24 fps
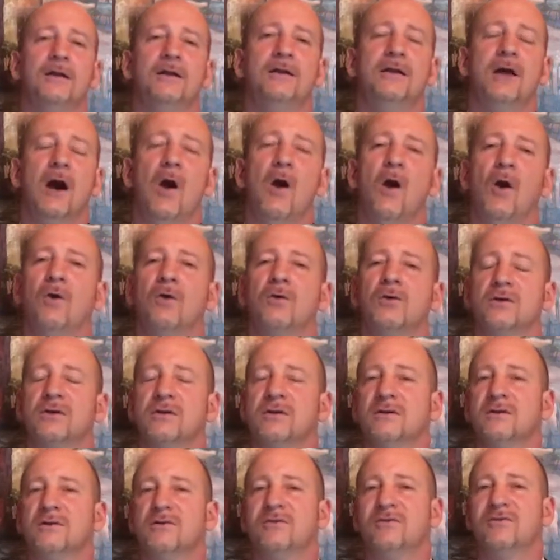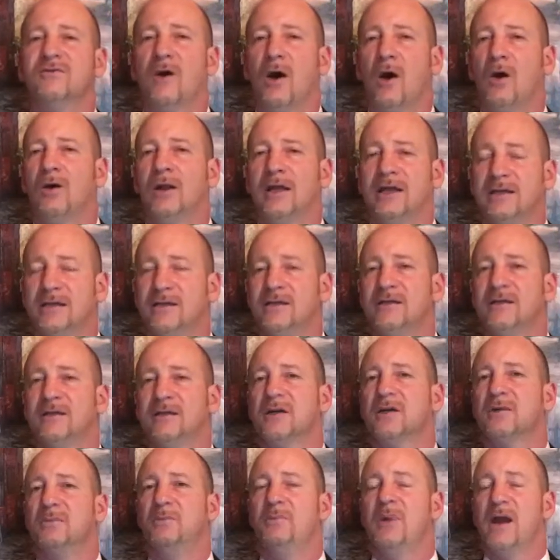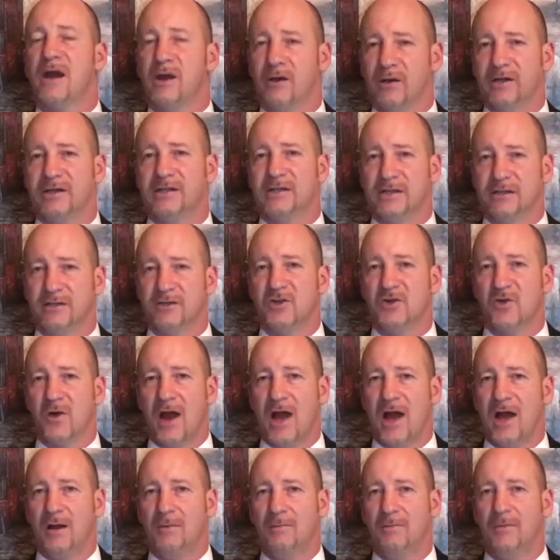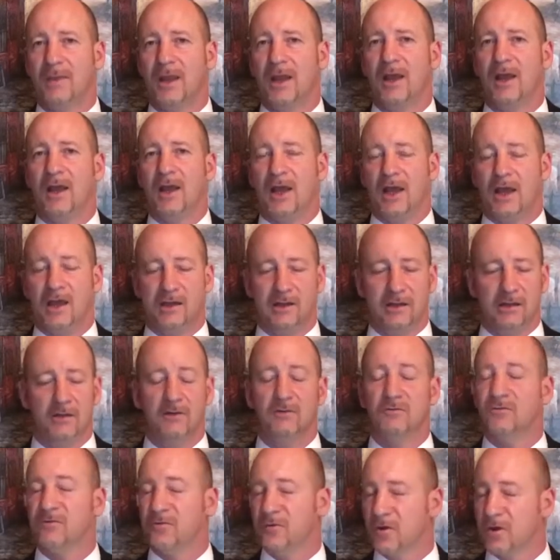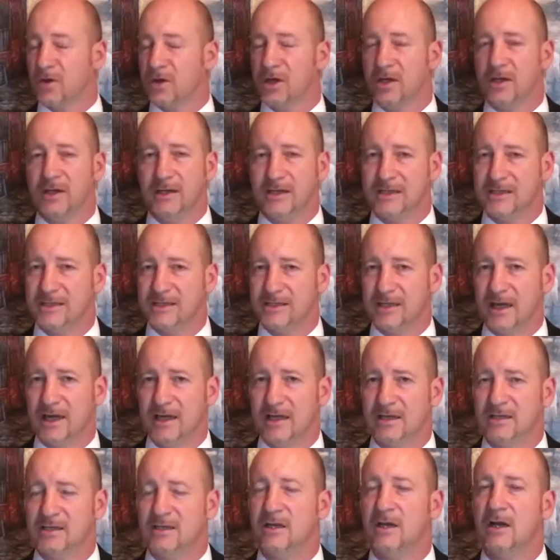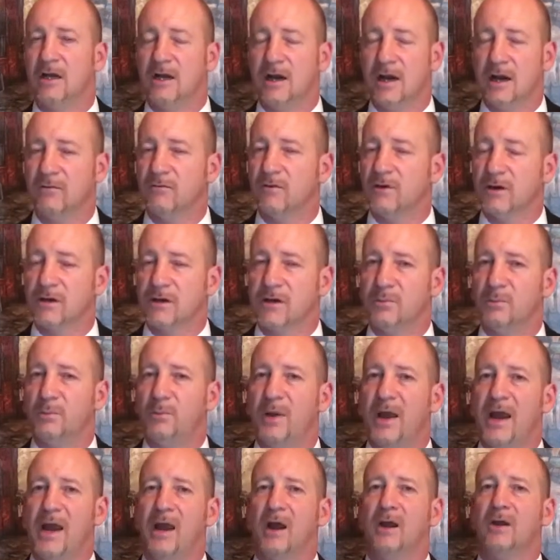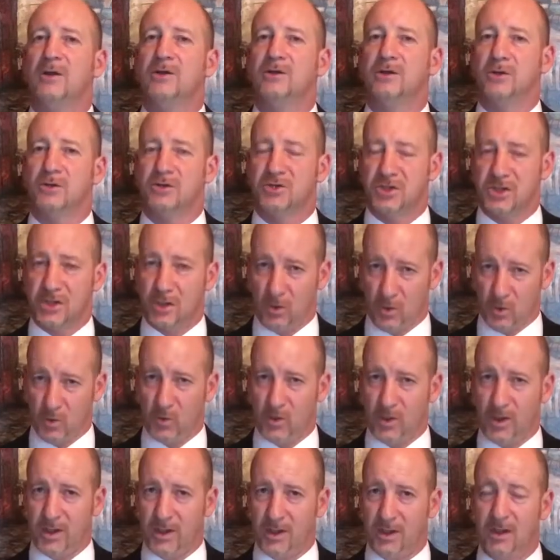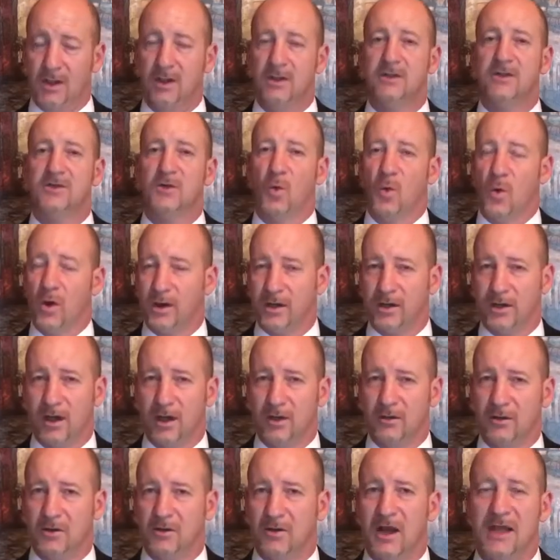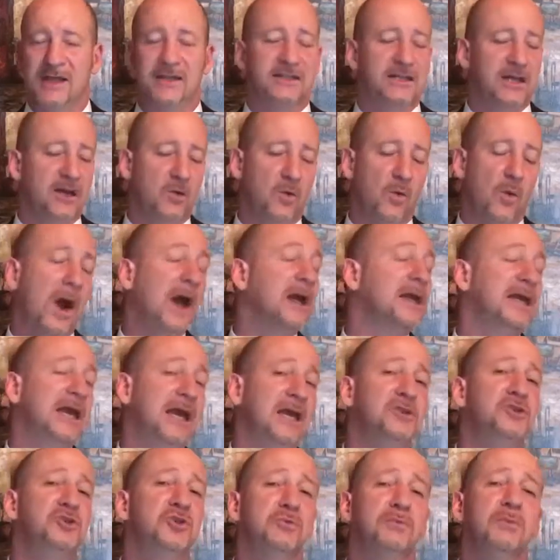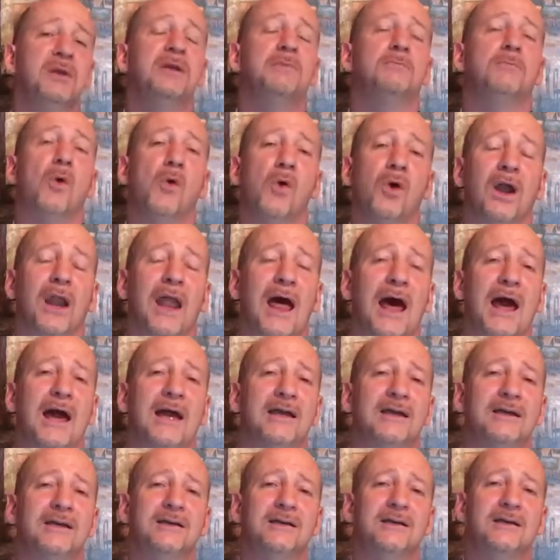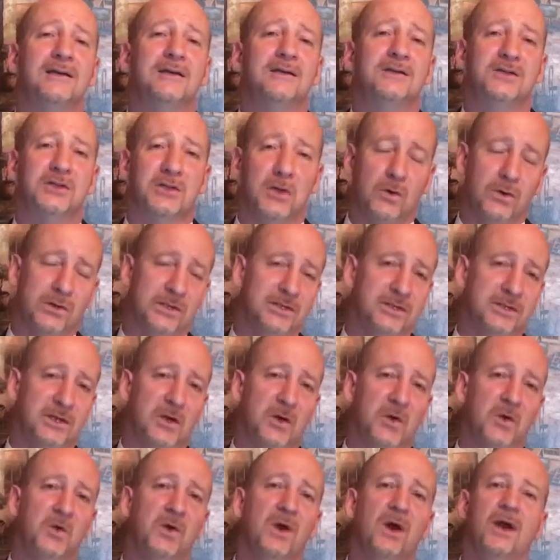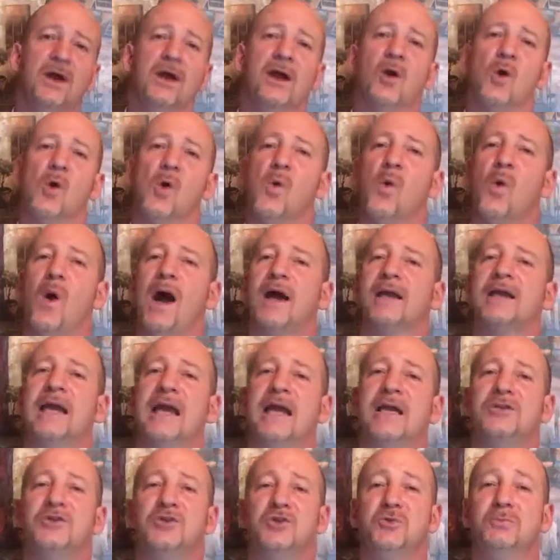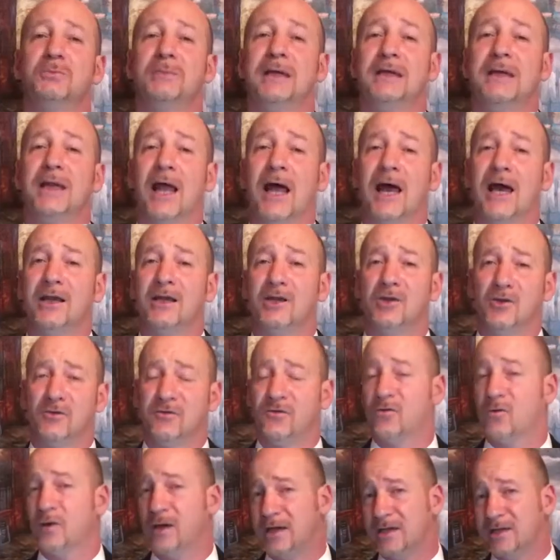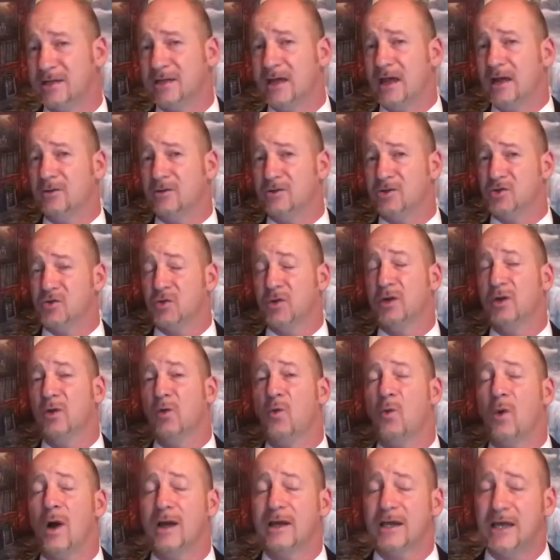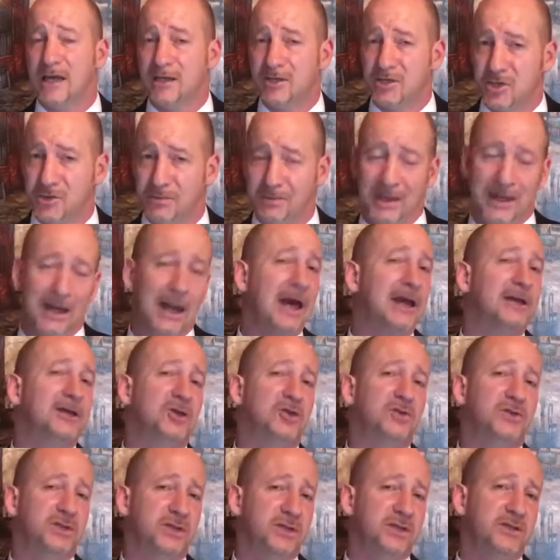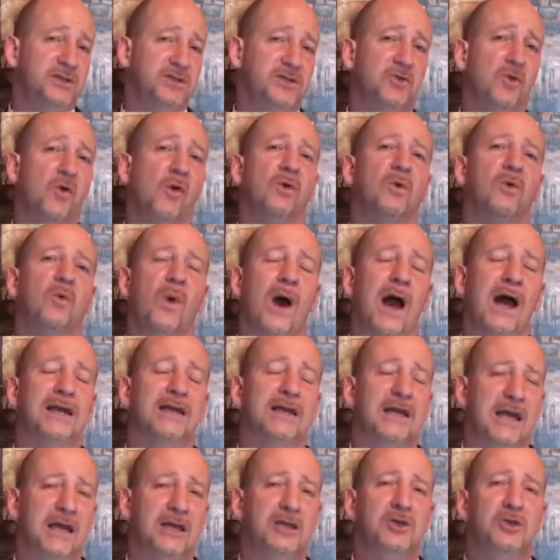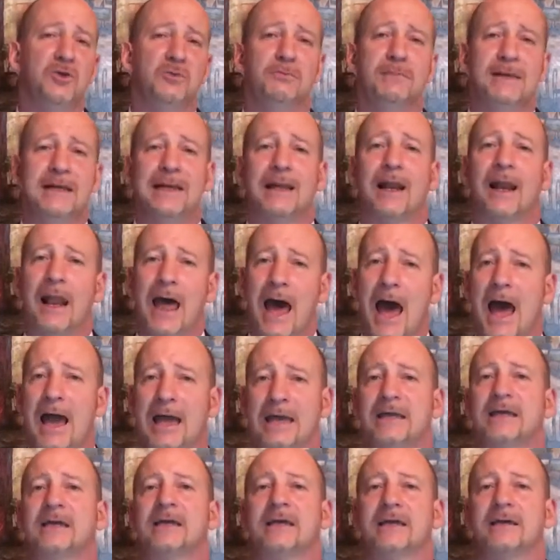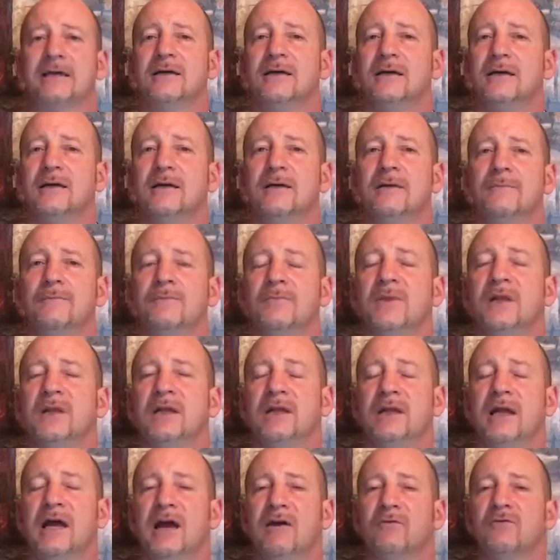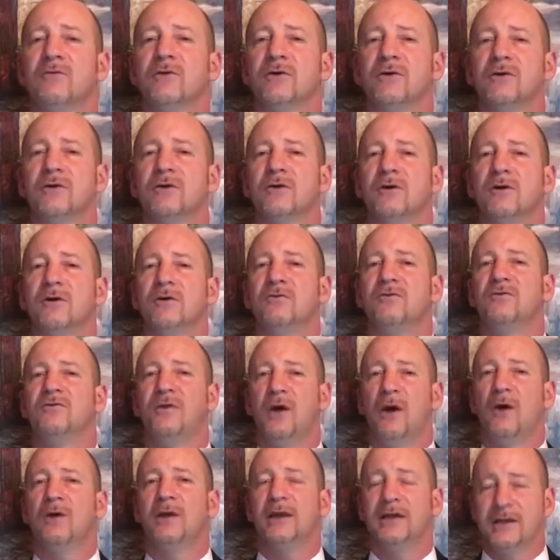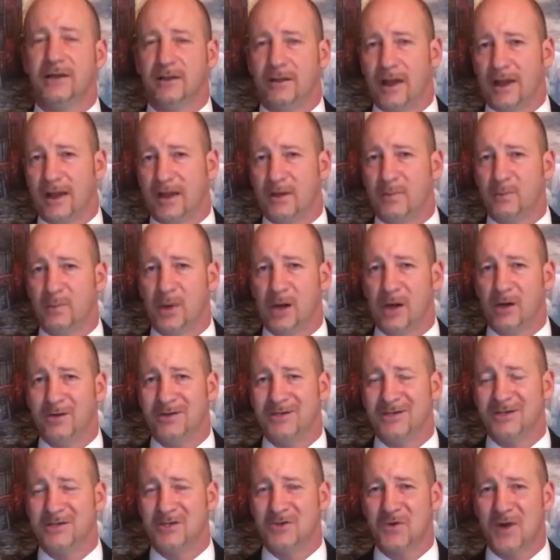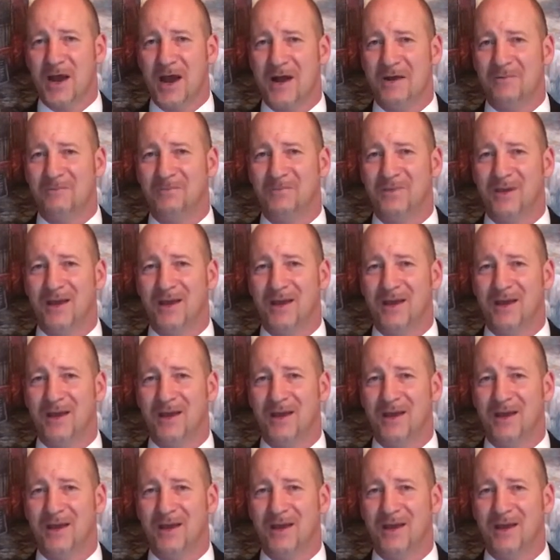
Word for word: Don't fall into the comparison trap and for goodness sakes, never compare your children to one another and say, why can't you be more like so and so? Or why can't you be like your friends down the street? Or why can't you be like your sister? Or why can't you be like? Never fall into that comparison trap.